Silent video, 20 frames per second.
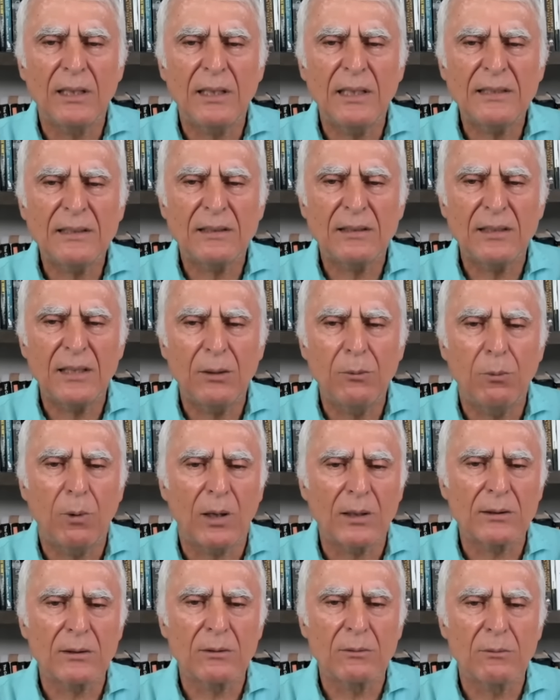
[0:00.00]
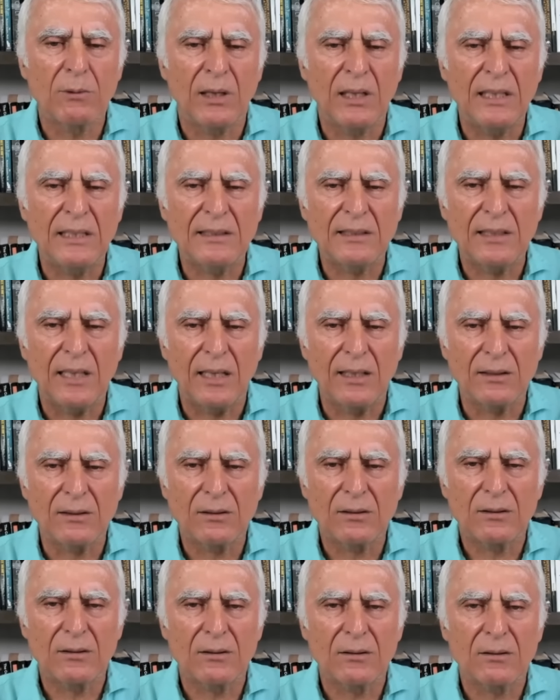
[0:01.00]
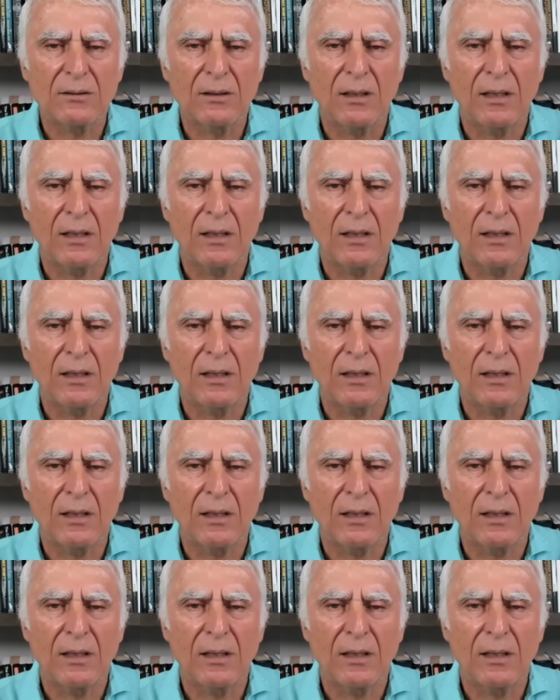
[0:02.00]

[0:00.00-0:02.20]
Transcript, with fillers: let's see what, what he says.